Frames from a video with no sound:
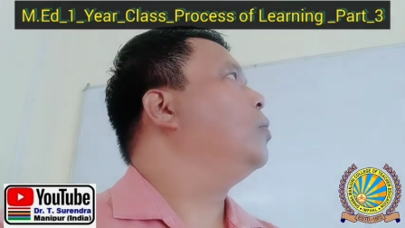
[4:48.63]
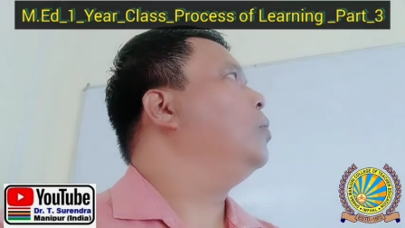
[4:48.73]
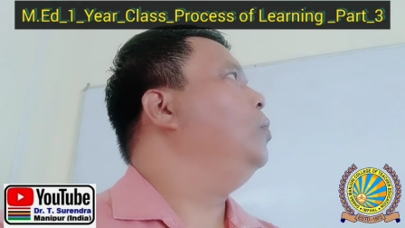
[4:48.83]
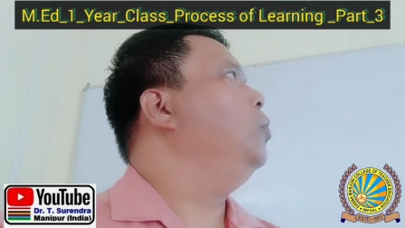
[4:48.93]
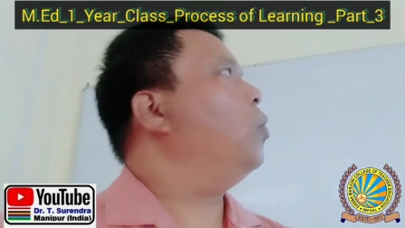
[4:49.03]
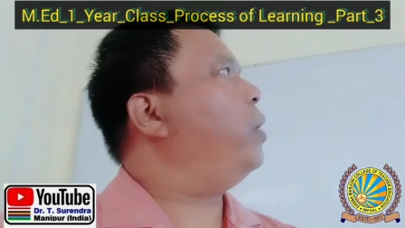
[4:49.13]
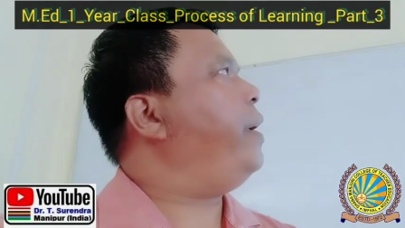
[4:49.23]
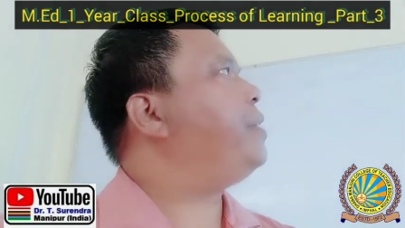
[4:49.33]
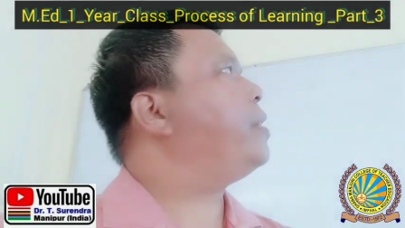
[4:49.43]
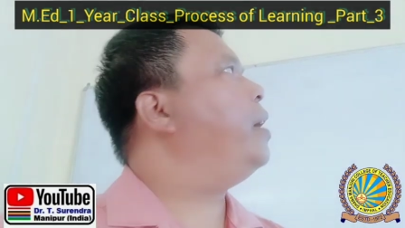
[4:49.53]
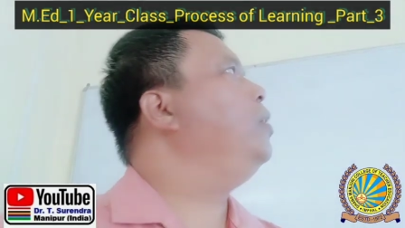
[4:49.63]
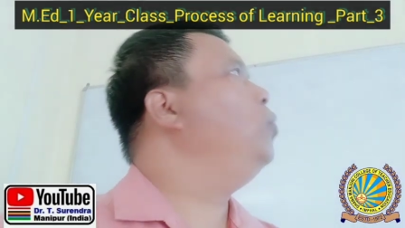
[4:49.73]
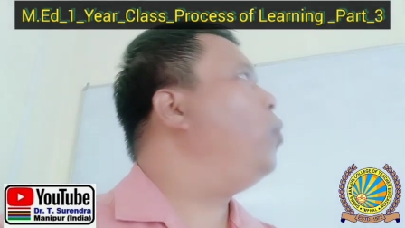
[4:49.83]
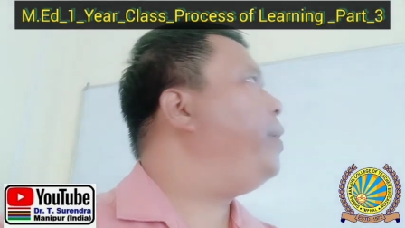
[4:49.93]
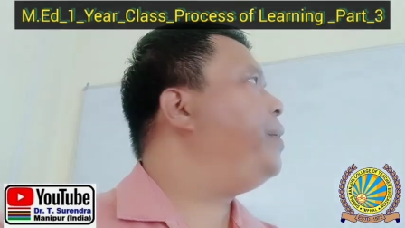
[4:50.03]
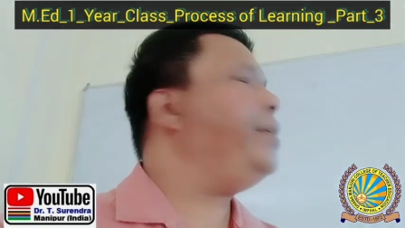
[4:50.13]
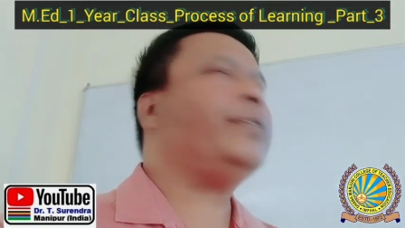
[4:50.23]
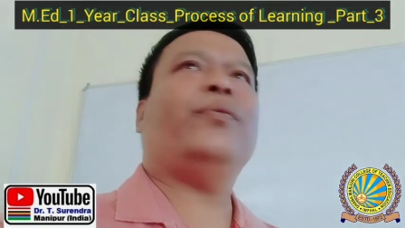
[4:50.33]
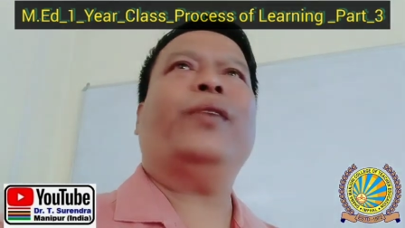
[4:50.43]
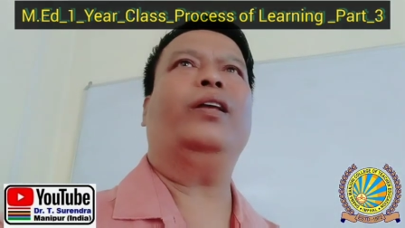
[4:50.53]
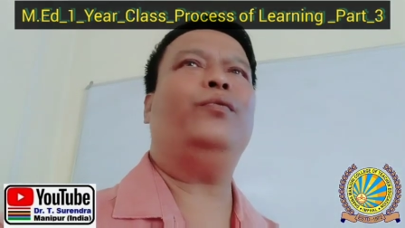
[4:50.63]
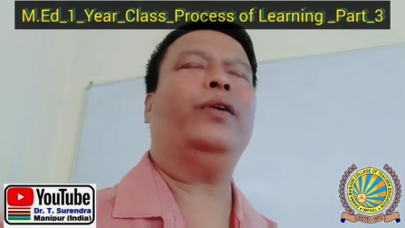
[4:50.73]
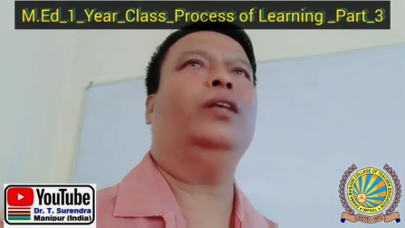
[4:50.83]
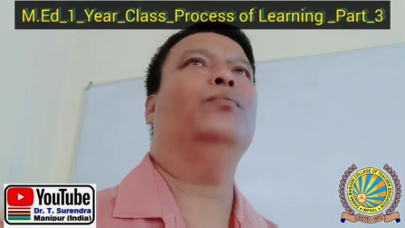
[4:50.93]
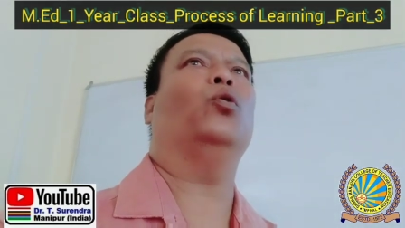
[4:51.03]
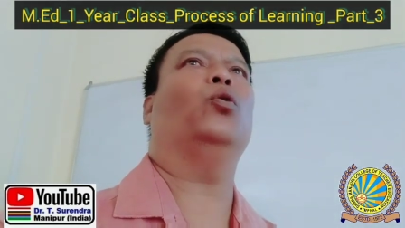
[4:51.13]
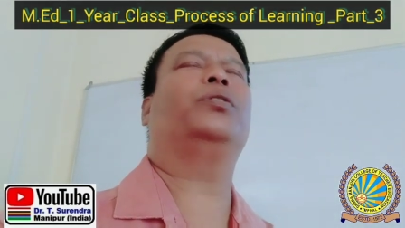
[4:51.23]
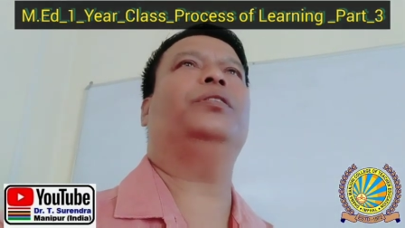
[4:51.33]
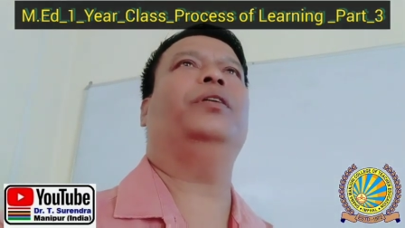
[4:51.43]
knowledge and knowing is very, very important,